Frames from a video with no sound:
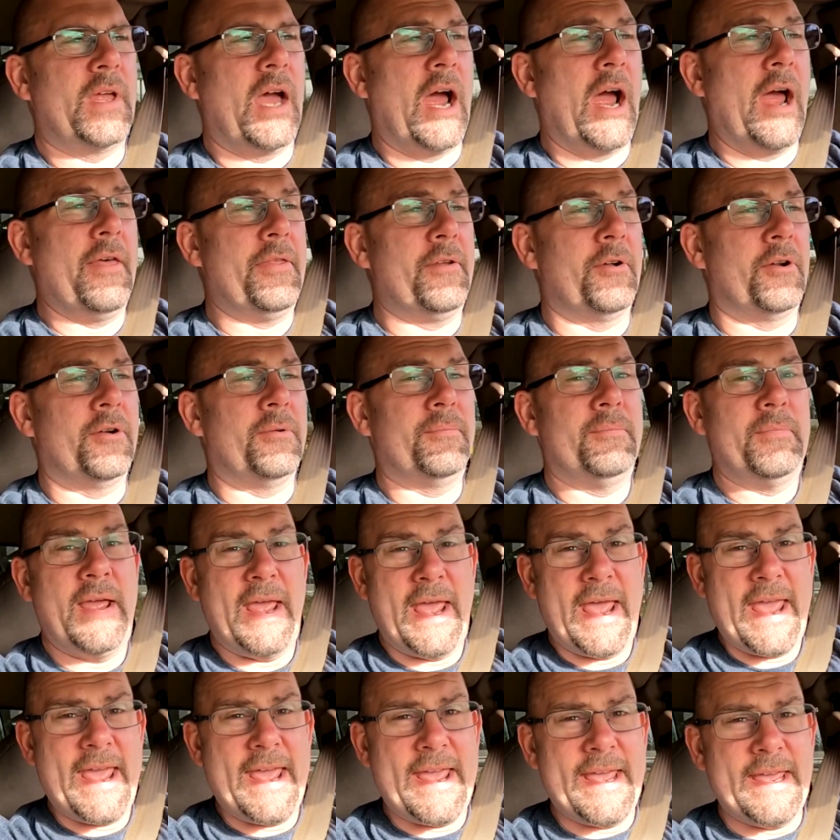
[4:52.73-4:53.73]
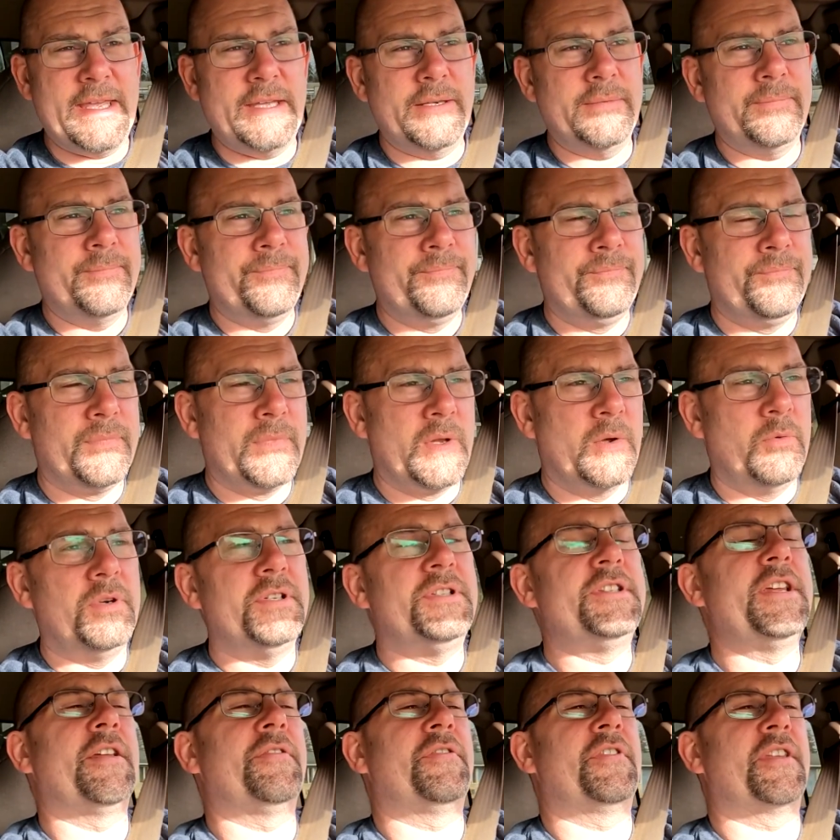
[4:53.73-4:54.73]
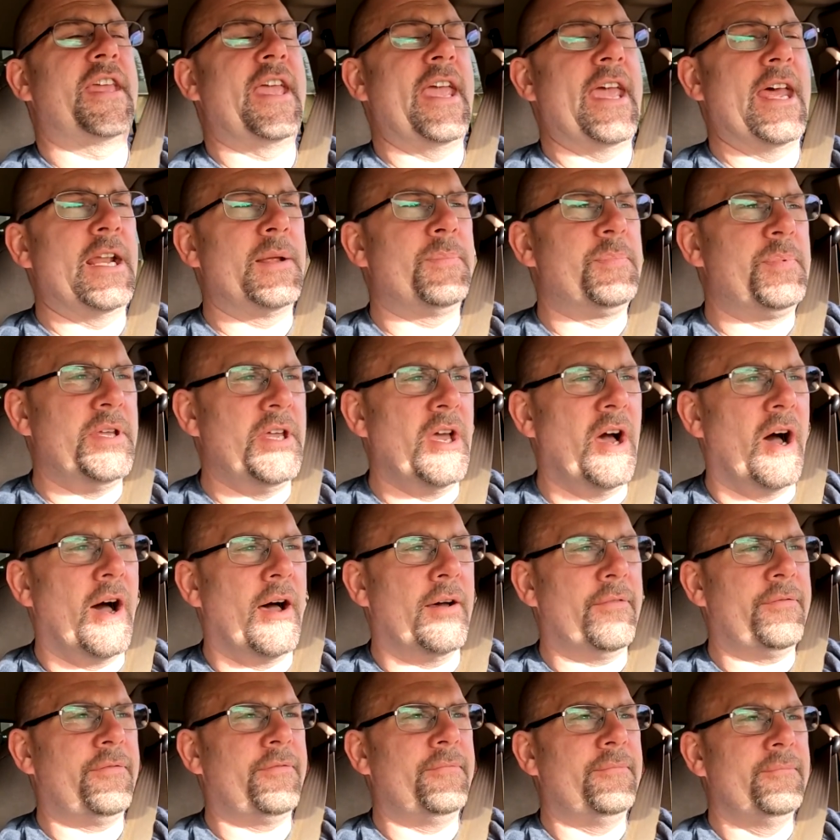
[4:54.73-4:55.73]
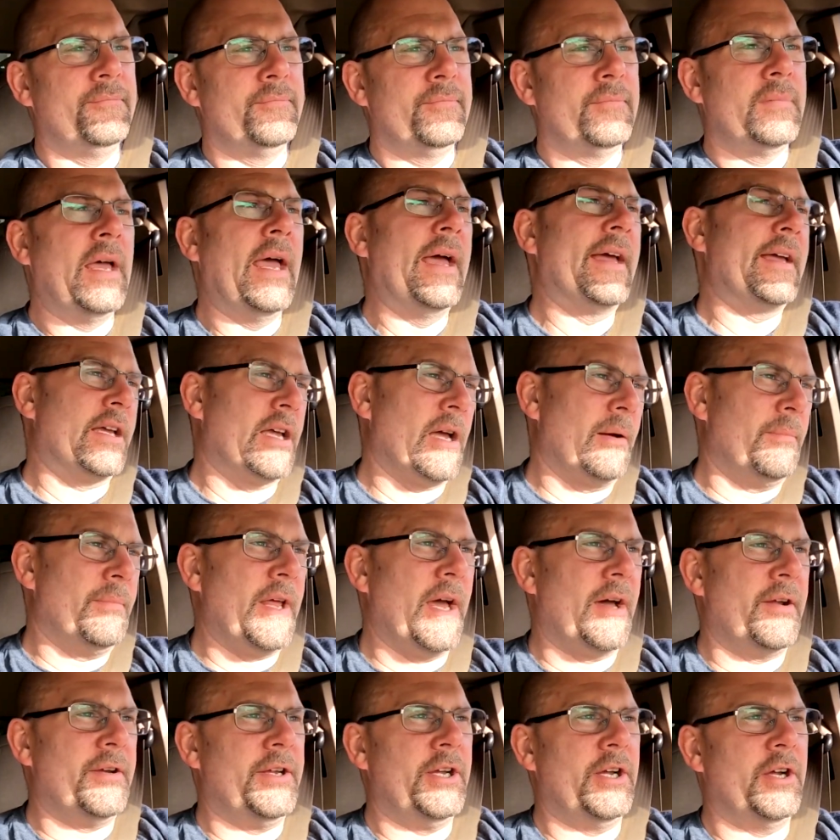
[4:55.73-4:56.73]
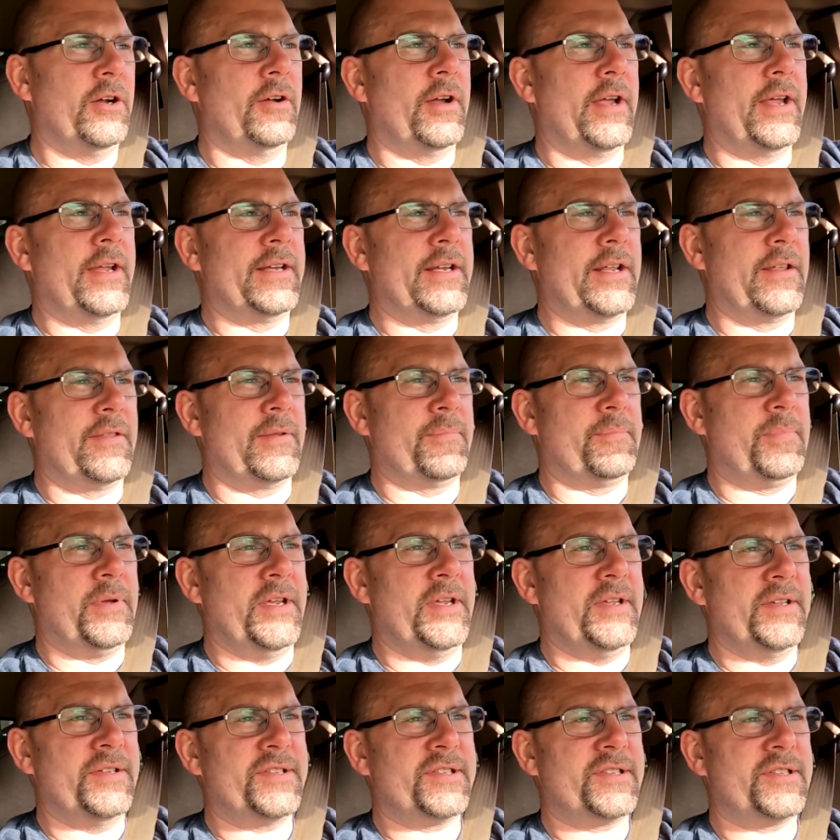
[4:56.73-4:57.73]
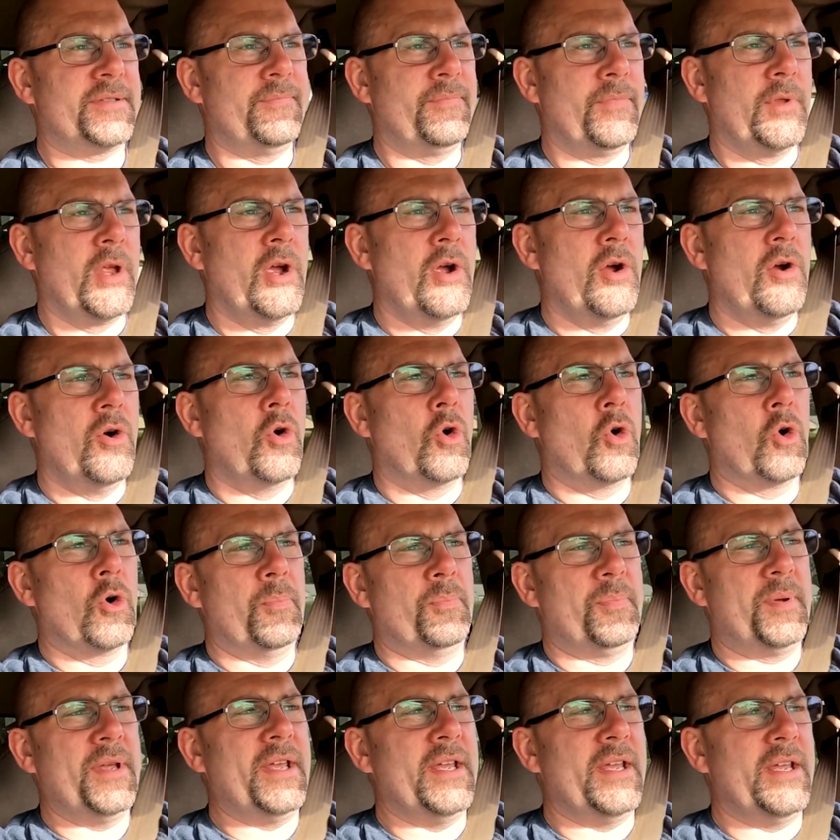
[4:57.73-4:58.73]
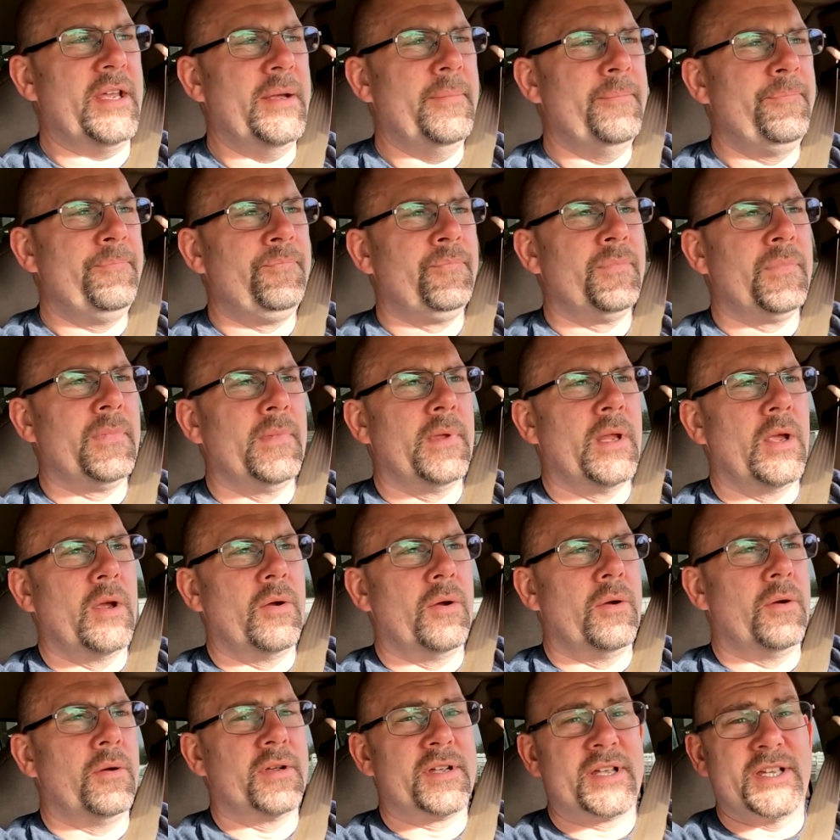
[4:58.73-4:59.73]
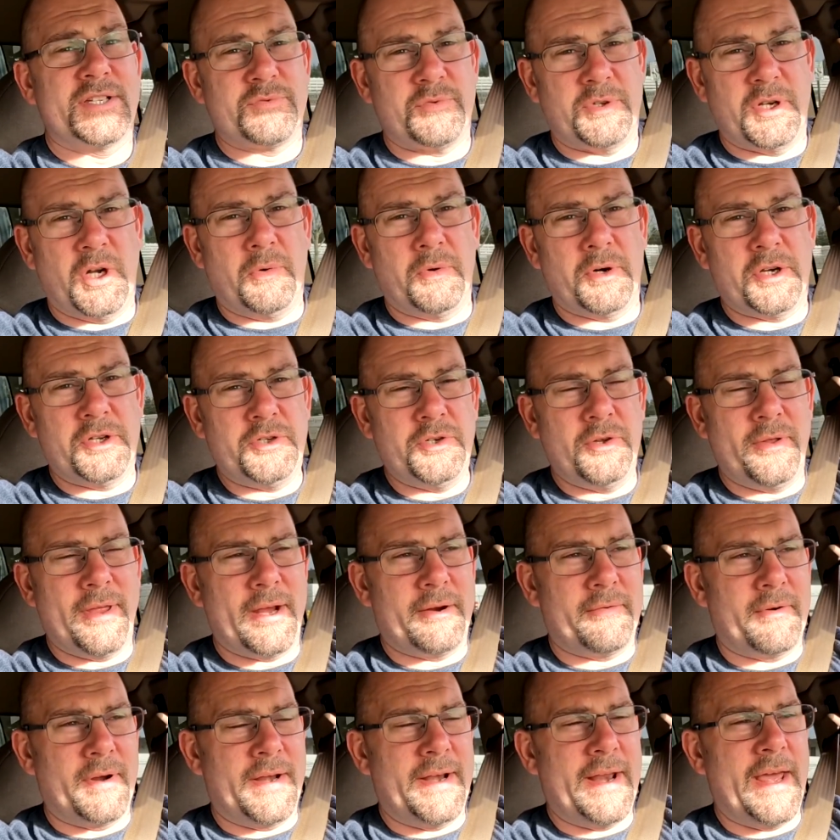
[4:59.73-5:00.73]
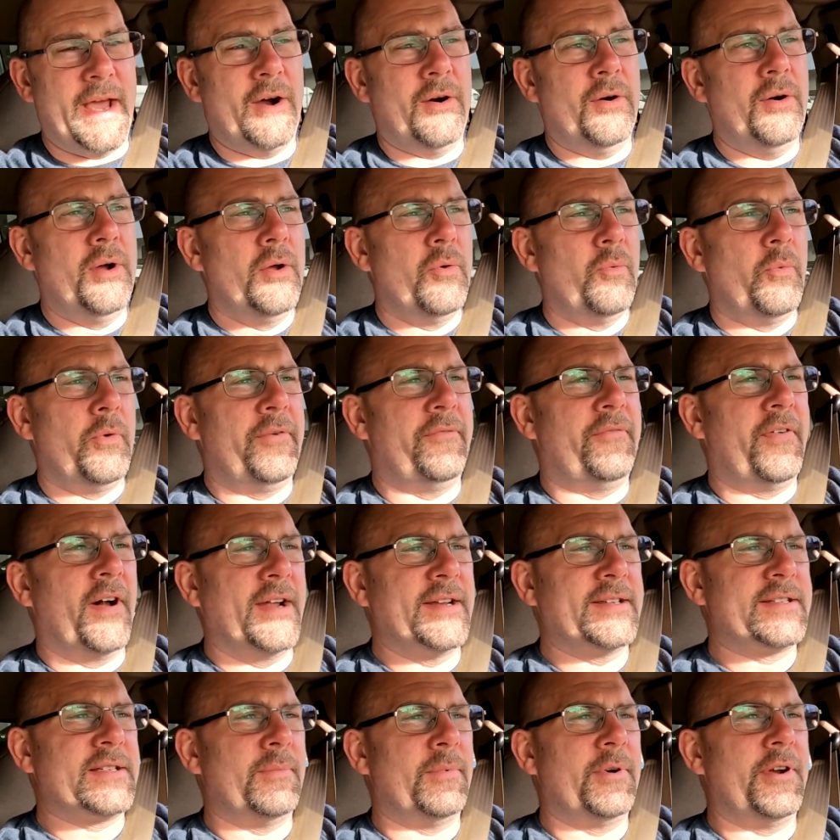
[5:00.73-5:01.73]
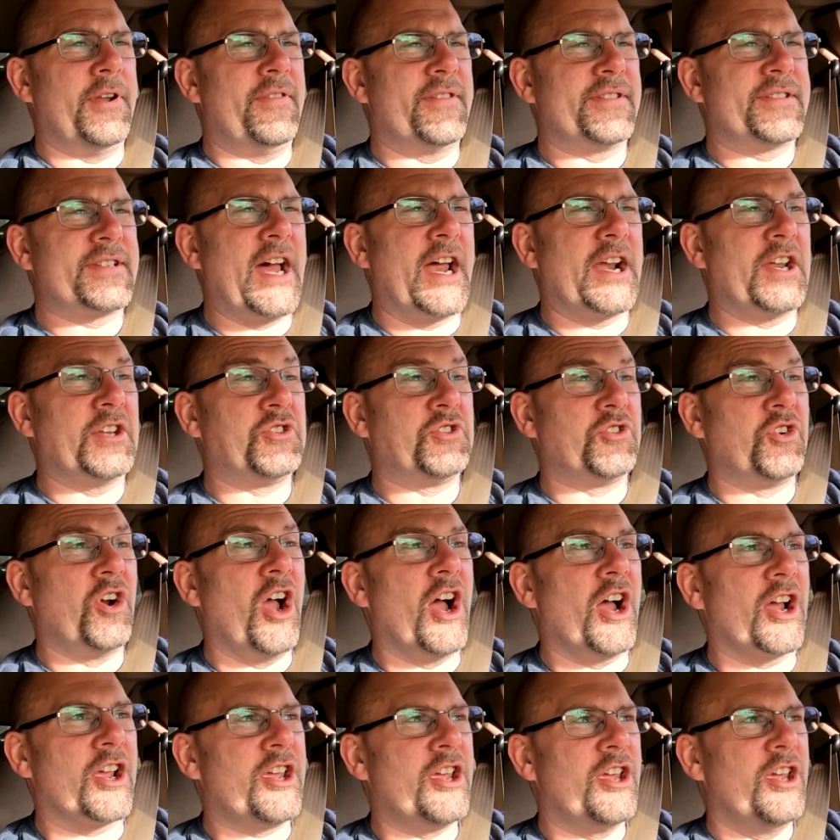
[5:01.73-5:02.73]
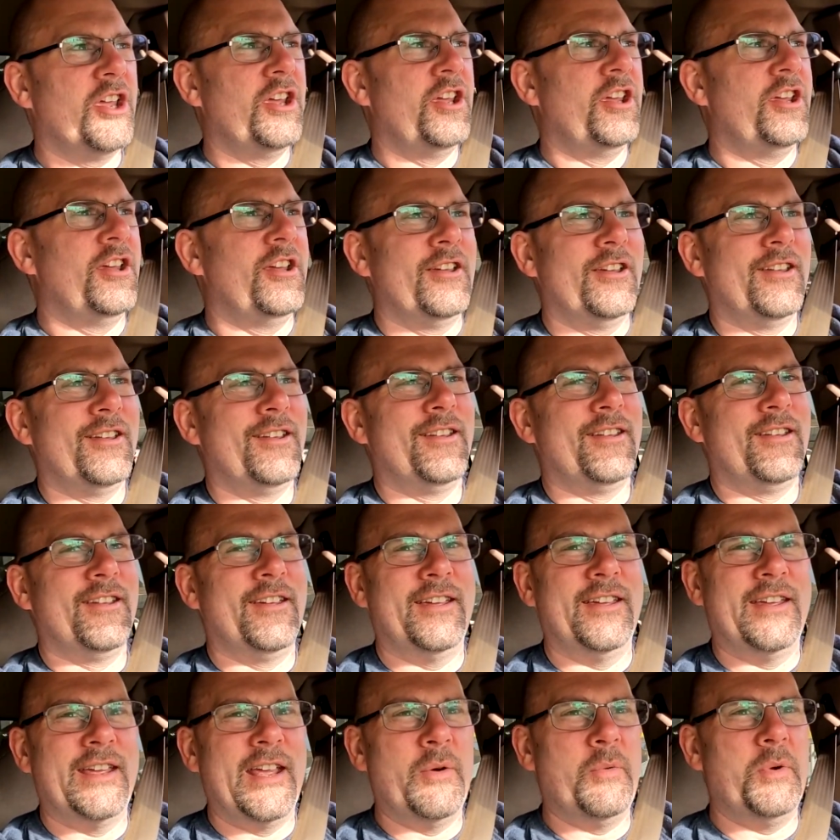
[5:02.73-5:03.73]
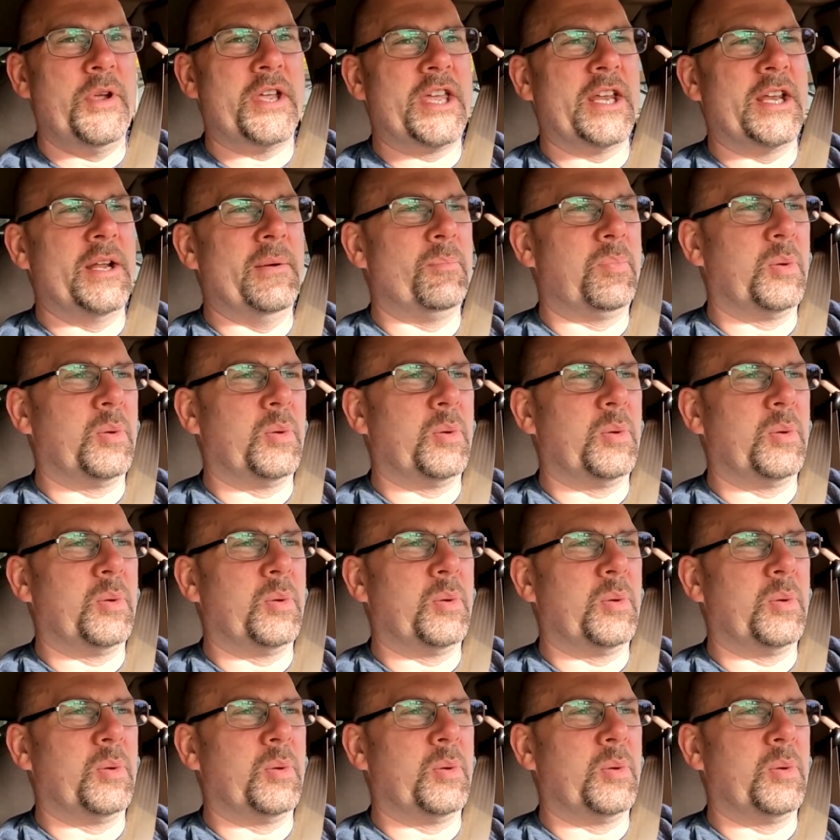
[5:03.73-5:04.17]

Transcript: Either A, we take the canopy off and come down here and get the piece, or B, because we don't want to do that right now, we find somebody that's got a truck and we can